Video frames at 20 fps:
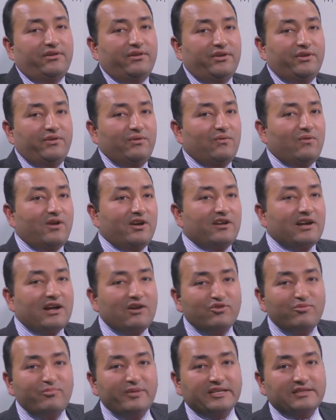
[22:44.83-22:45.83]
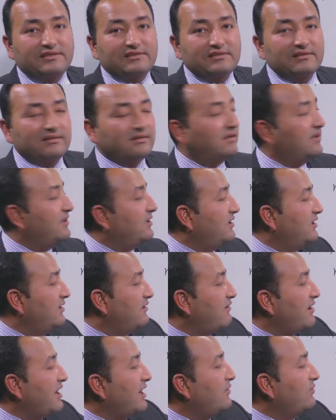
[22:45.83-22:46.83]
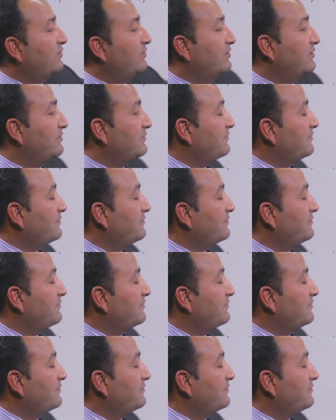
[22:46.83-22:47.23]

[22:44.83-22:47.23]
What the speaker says: You know what round means? Round.